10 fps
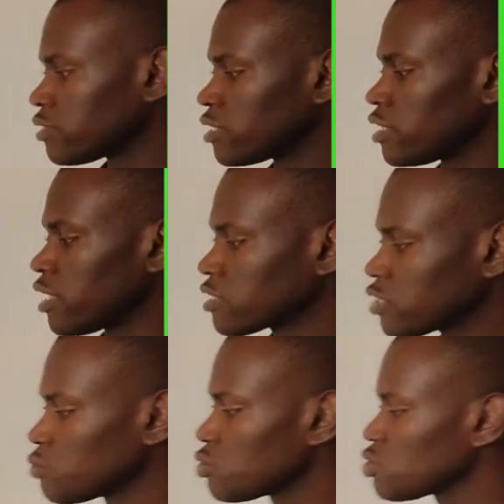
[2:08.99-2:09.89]
Then the
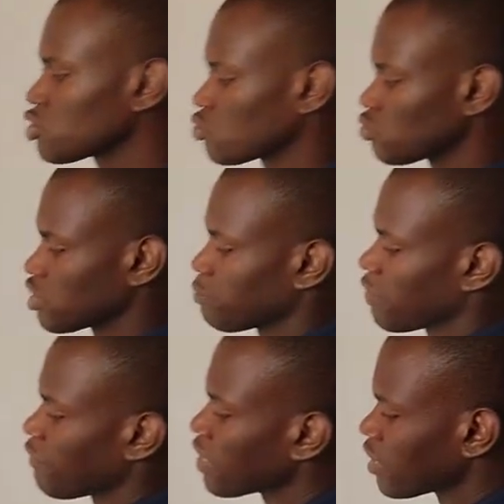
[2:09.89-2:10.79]
next thing we do is to
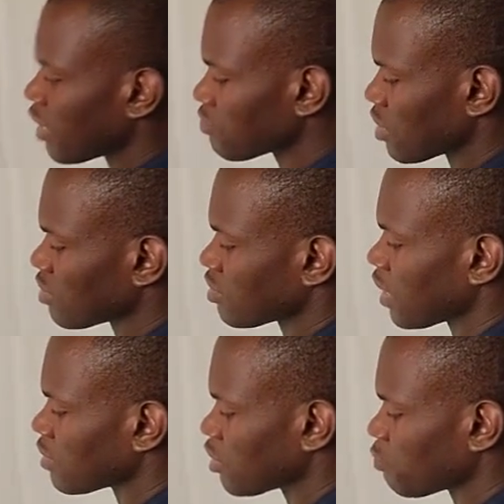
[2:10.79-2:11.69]
simplify the left hand
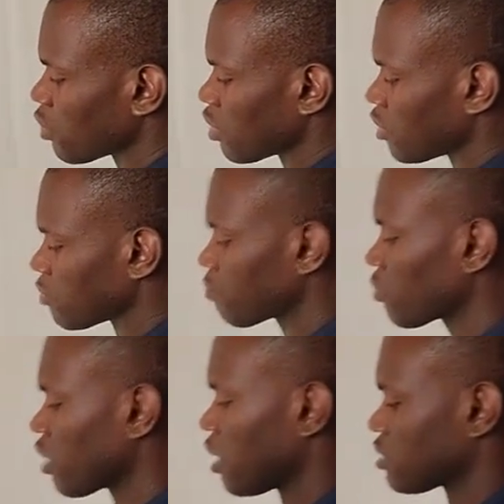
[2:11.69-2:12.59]
side separately
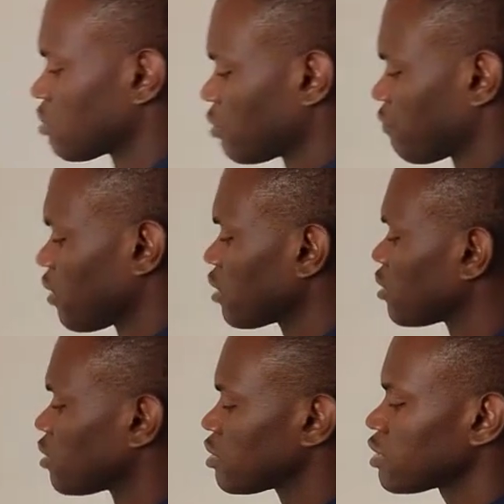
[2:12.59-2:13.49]
and simplify
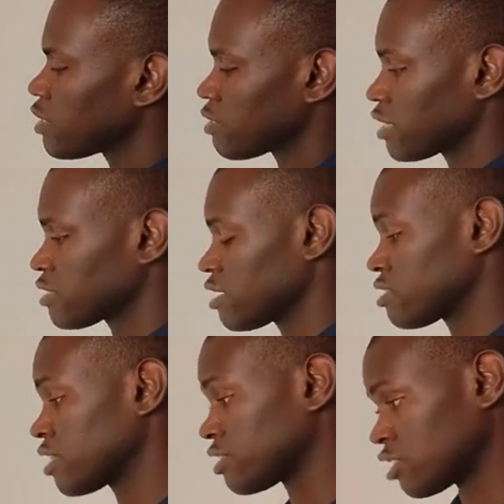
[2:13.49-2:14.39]
the right
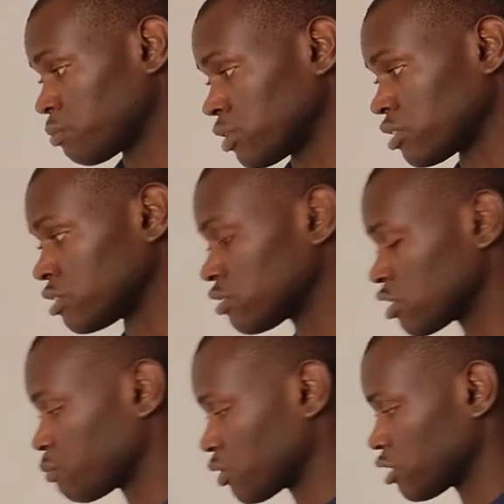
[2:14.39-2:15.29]
hand side
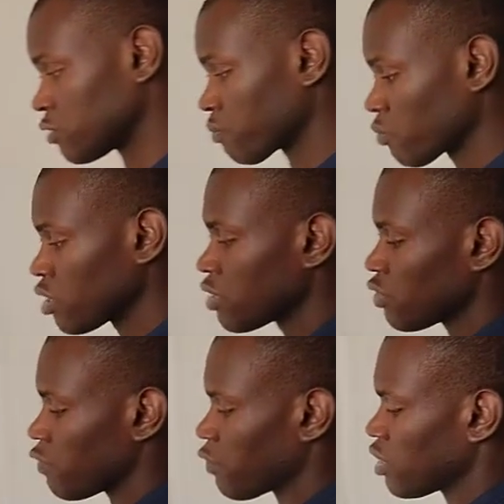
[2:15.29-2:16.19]
separately.
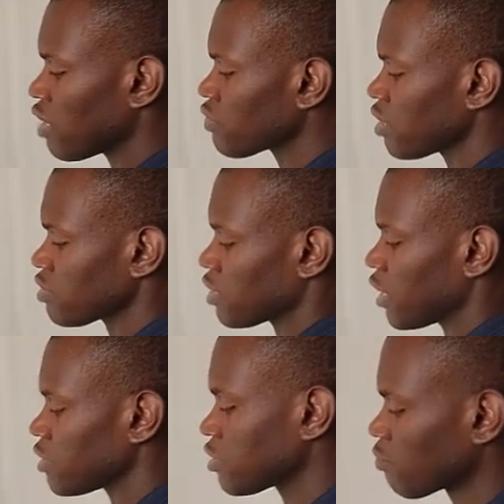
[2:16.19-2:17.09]
Then for the left hand
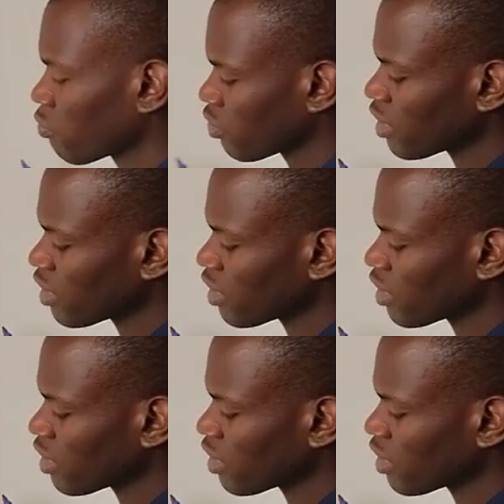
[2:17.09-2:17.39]
side,